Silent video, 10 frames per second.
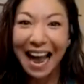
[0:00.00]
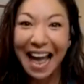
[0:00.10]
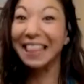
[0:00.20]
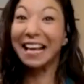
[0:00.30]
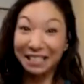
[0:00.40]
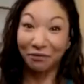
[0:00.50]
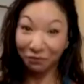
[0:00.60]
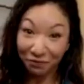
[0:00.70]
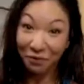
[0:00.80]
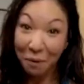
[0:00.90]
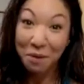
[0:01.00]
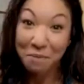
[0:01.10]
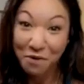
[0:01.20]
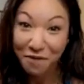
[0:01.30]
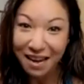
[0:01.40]
and that's from the
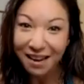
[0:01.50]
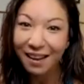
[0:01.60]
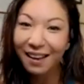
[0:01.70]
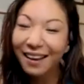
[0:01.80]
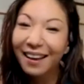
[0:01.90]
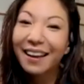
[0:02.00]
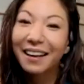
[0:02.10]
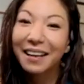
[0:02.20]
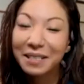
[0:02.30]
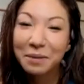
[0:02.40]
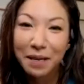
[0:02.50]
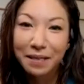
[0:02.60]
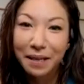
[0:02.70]
movie. It's amazing.